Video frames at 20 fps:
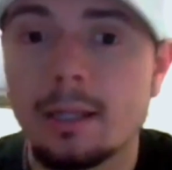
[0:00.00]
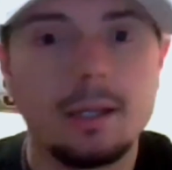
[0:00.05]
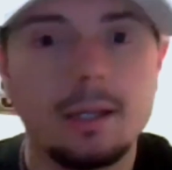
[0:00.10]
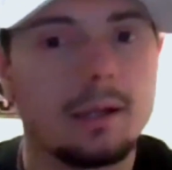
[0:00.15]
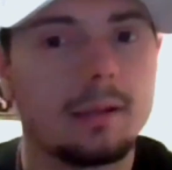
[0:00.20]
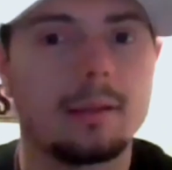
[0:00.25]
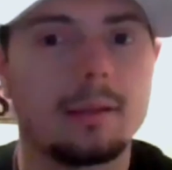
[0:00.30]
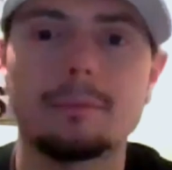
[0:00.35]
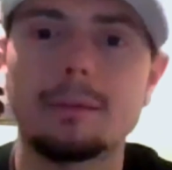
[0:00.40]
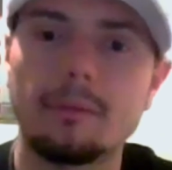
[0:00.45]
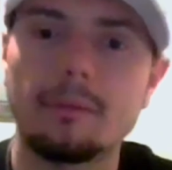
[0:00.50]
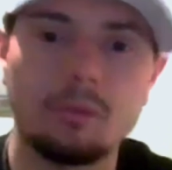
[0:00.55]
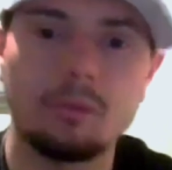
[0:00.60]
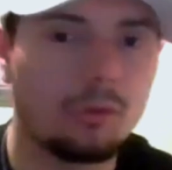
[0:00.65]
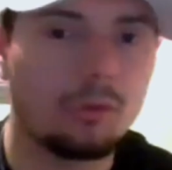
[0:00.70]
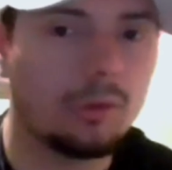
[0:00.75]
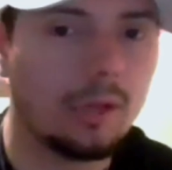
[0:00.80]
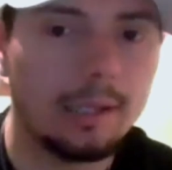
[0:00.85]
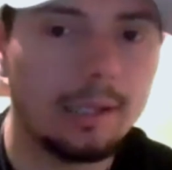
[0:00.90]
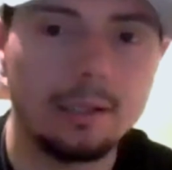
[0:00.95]
Because sometimes you
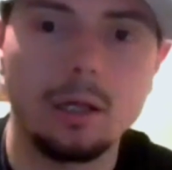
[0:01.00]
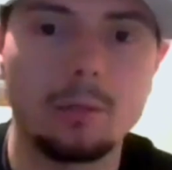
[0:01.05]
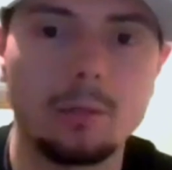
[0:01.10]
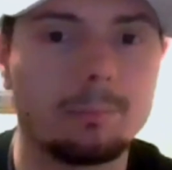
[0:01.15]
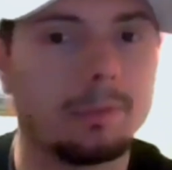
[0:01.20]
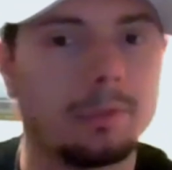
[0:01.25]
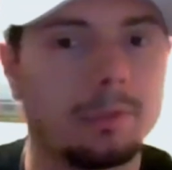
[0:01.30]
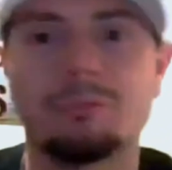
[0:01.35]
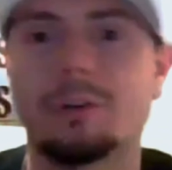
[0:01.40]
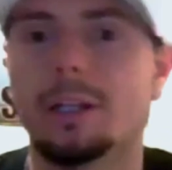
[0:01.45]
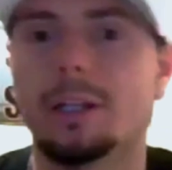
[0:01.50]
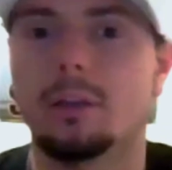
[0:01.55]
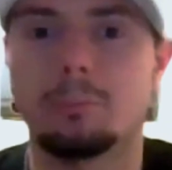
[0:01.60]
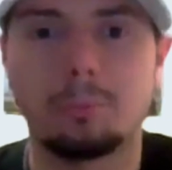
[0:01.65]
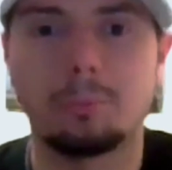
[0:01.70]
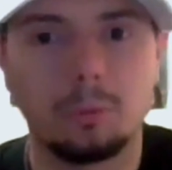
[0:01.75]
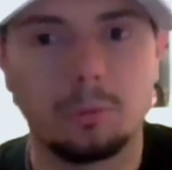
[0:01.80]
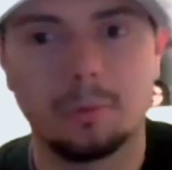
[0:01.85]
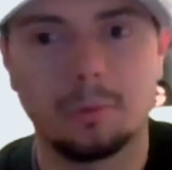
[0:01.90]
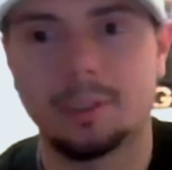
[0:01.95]
stay up and the fight's
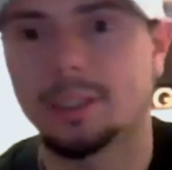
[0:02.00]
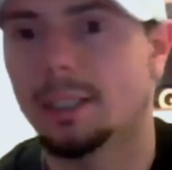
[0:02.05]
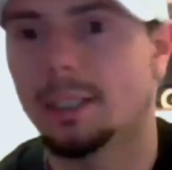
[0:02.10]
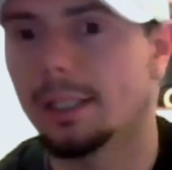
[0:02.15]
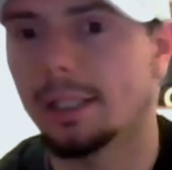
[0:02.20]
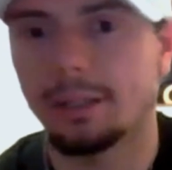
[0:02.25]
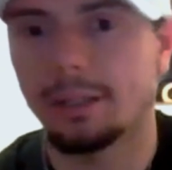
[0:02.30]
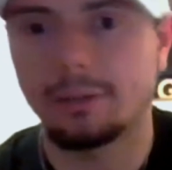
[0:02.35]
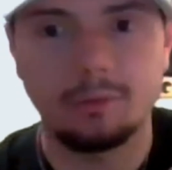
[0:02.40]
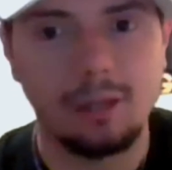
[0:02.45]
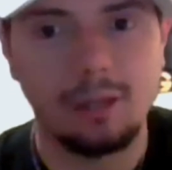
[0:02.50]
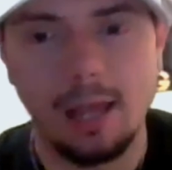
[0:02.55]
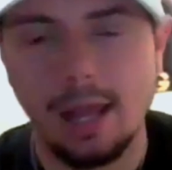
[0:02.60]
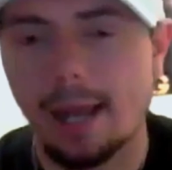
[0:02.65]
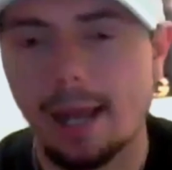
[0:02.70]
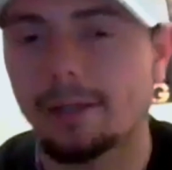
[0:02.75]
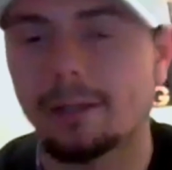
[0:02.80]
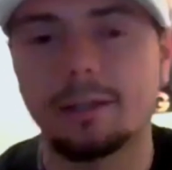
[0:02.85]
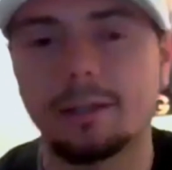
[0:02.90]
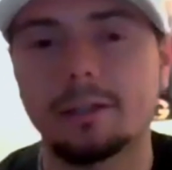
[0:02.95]
boring, it gets you
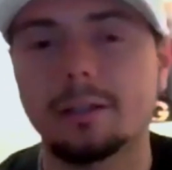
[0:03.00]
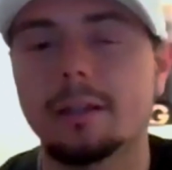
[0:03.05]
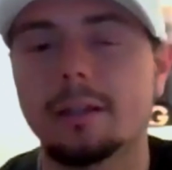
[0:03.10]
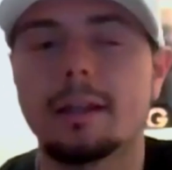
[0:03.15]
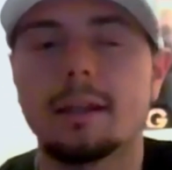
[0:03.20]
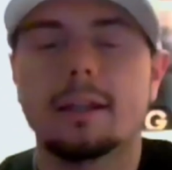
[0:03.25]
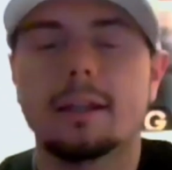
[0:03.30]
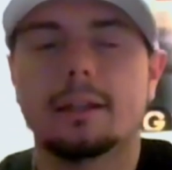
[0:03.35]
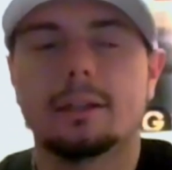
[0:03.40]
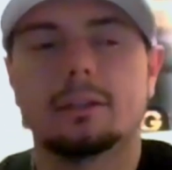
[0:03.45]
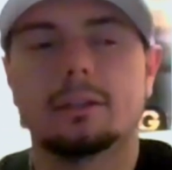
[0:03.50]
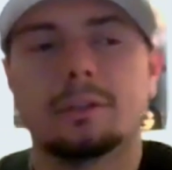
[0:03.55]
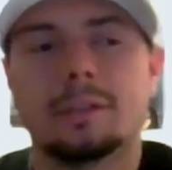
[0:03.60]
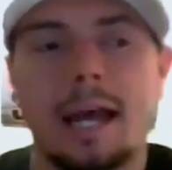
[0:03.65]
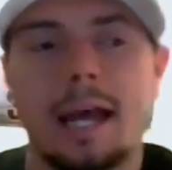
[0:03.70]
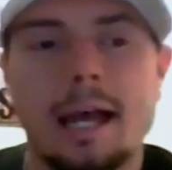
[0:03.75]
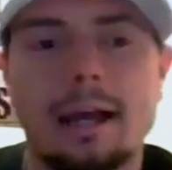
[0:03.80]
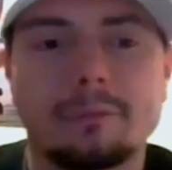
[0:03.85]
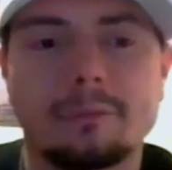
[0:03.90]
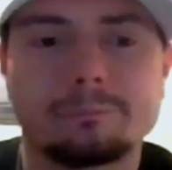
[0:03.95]
tired, you're
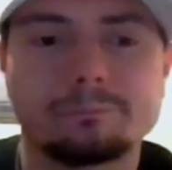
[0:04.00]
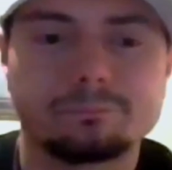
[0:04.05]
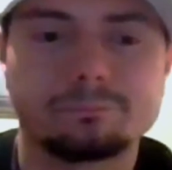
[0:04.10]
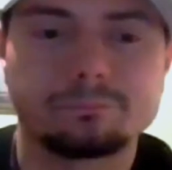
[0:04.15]
not.